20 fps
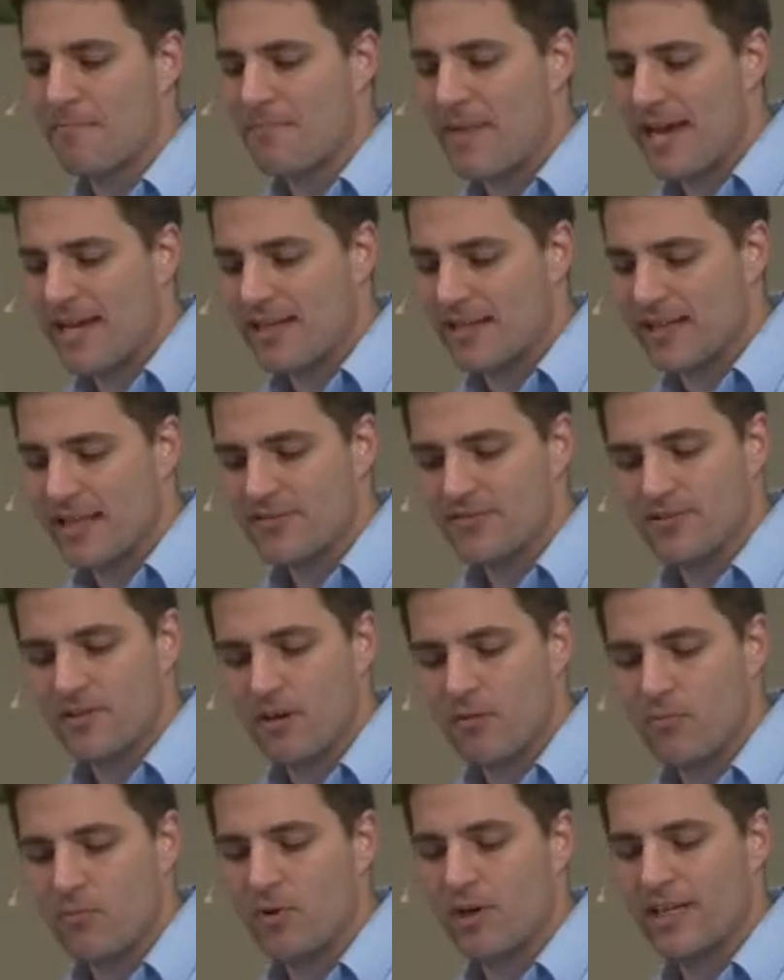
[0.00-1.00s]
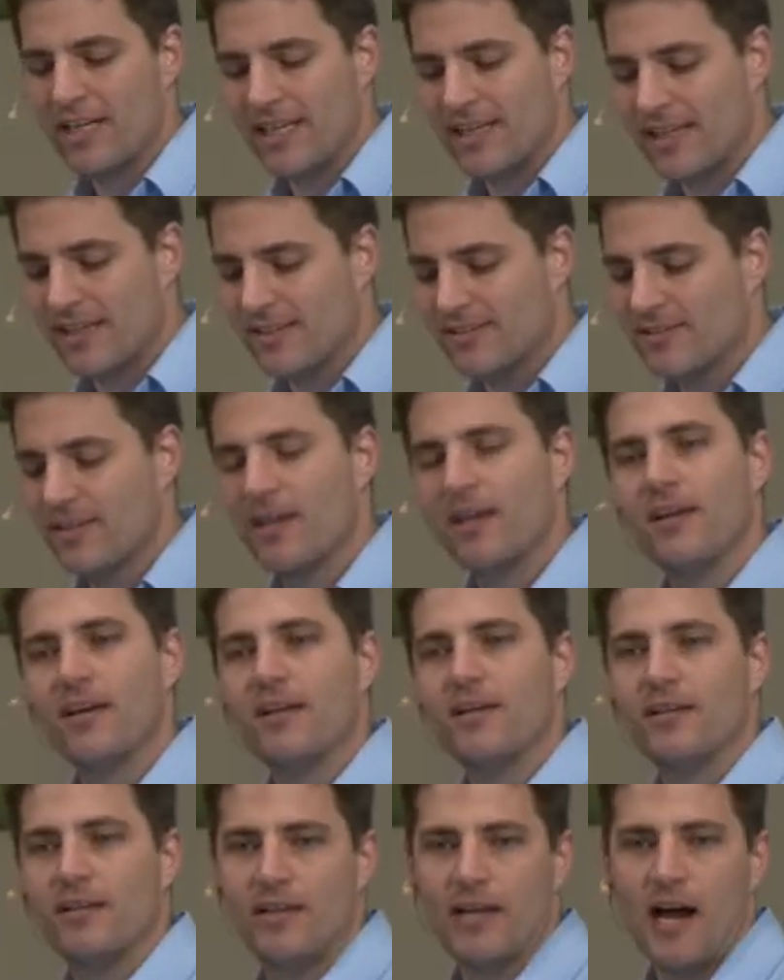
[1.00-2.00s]
make it. That someone is
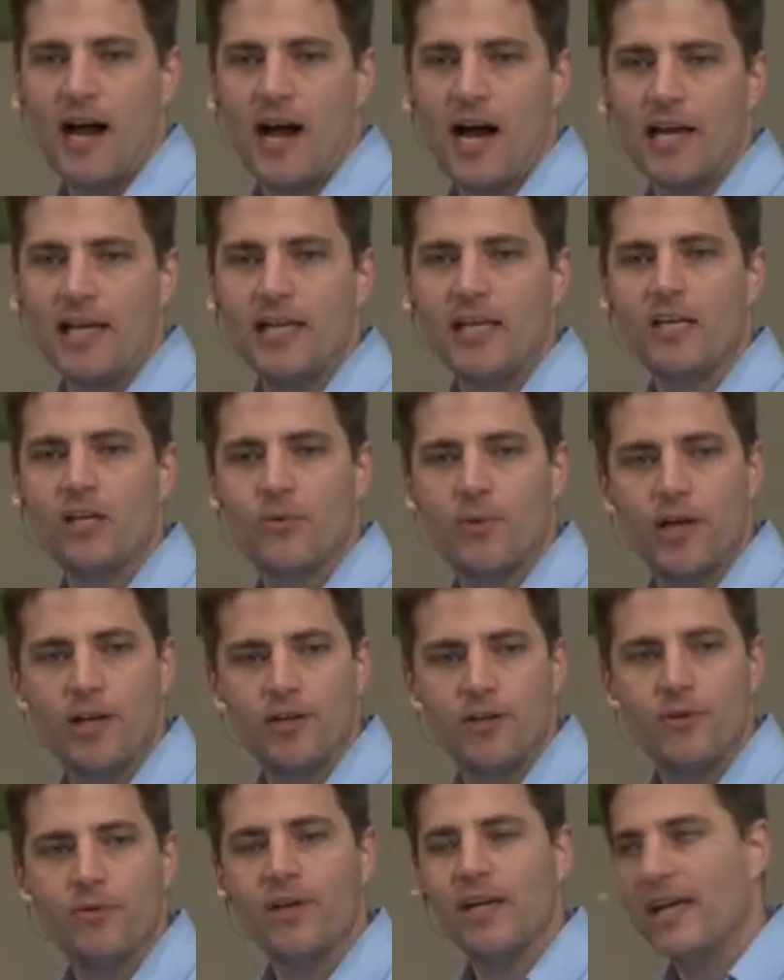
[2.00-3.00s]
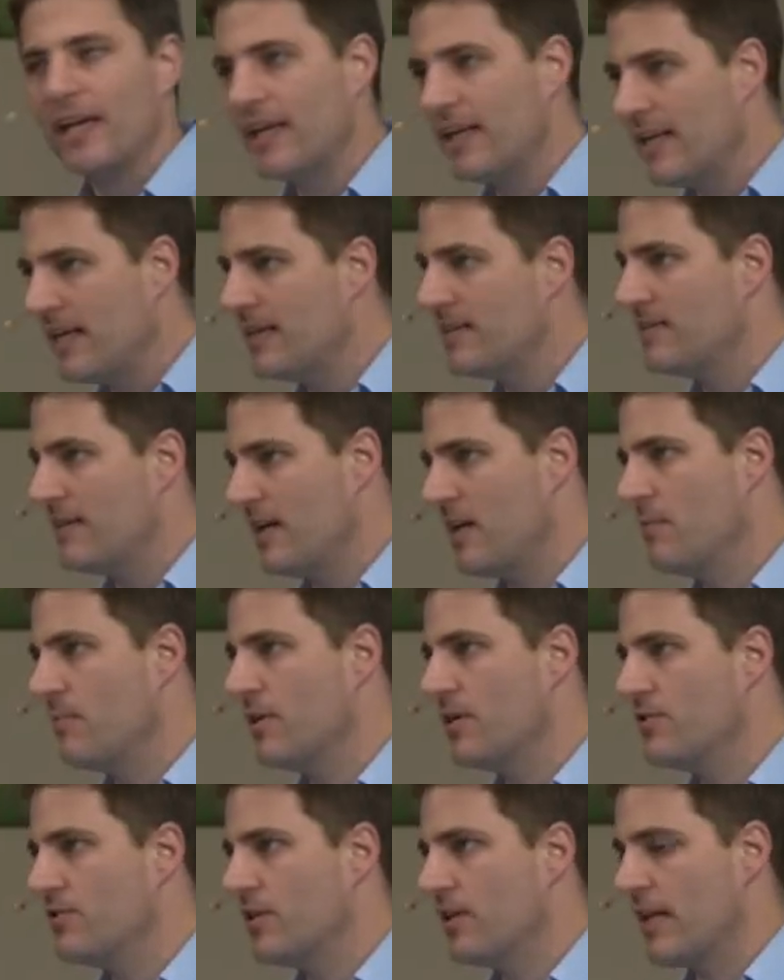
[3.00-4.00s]
God. He created you in his
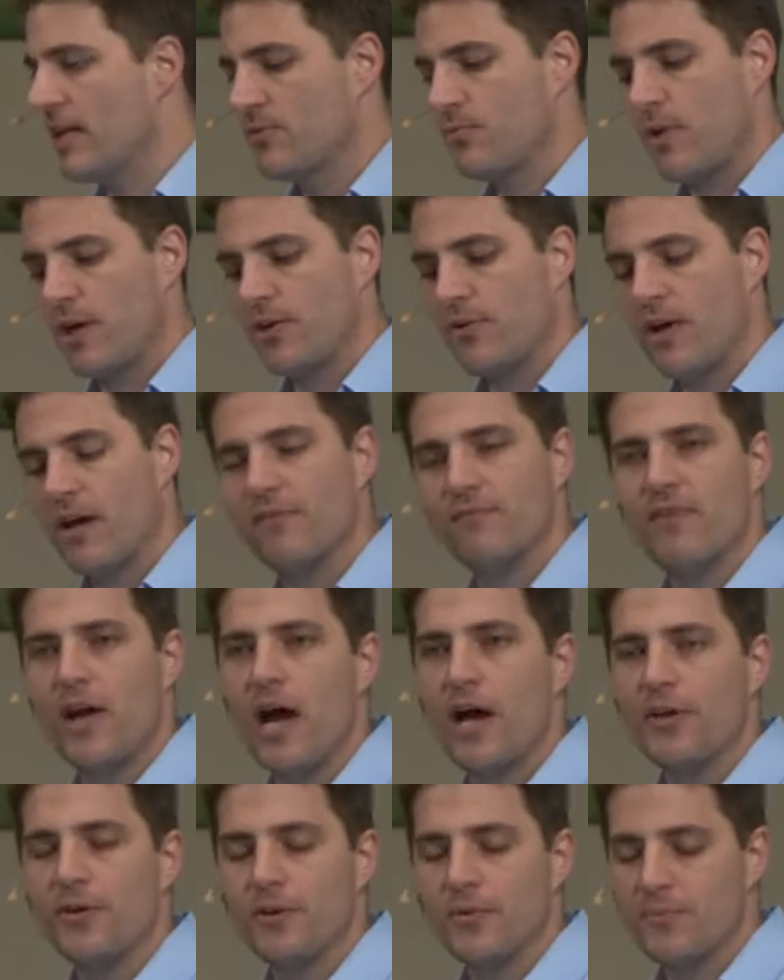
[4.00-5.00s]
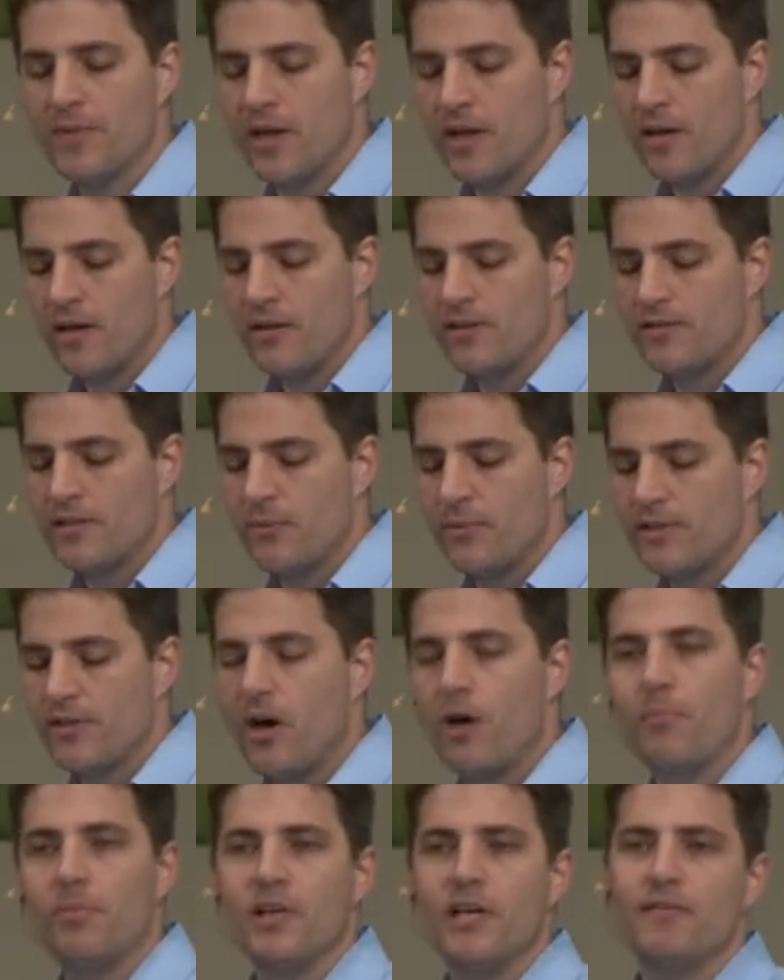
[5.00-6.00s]
image, and that's why you have value. You see, we
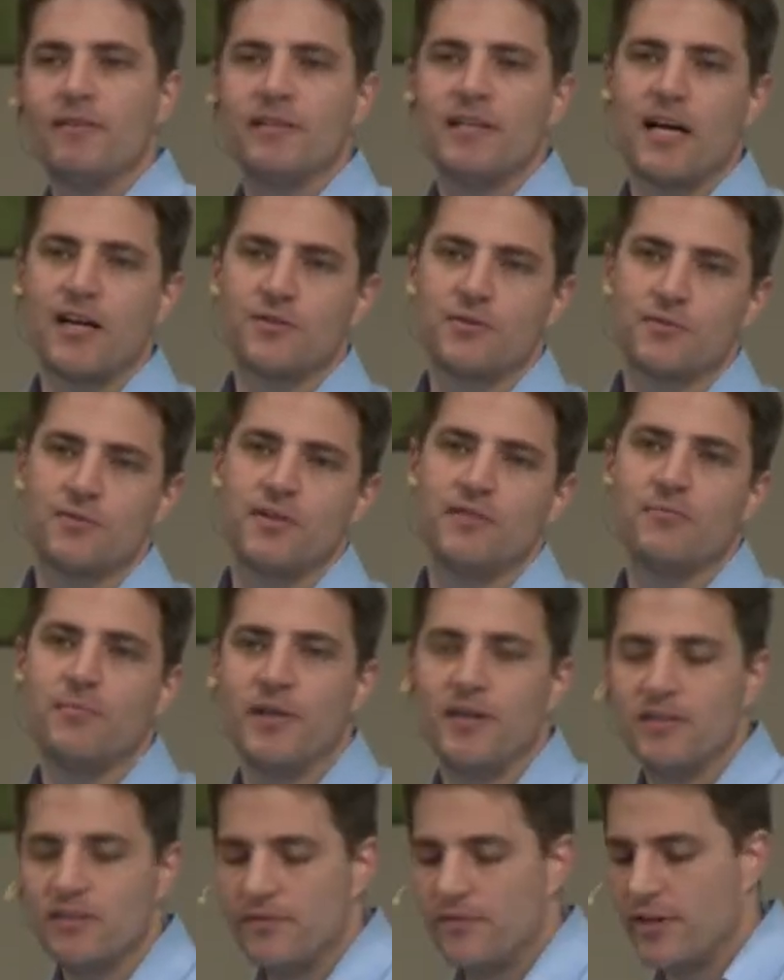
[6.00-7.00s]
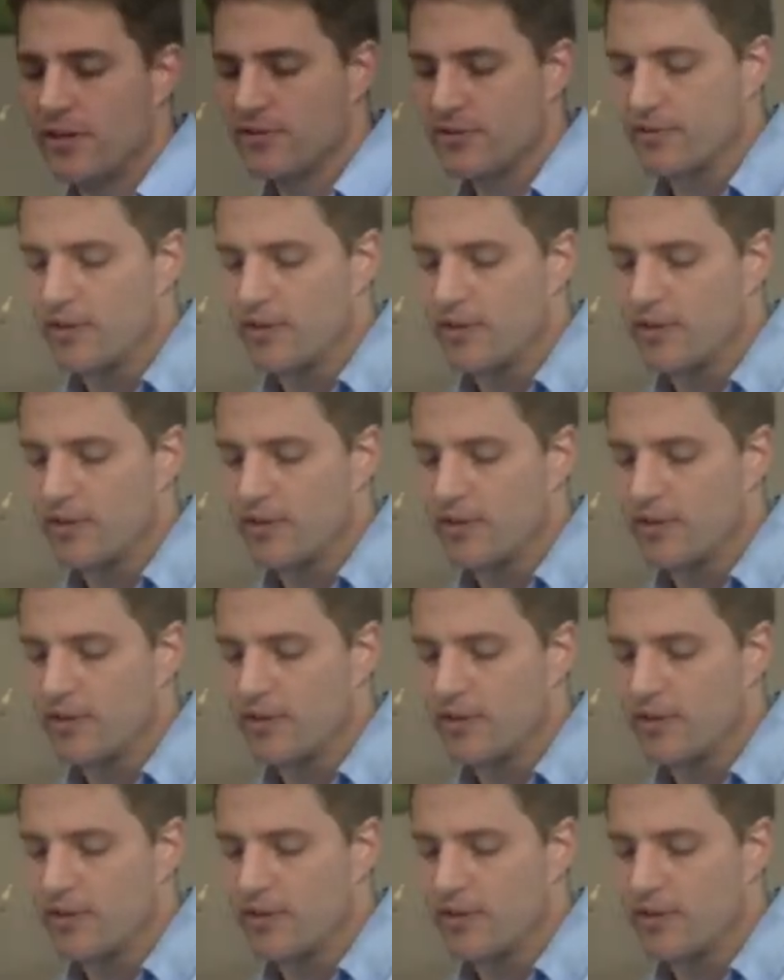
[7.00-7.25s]
don't believe that dinosaurs lived millions of years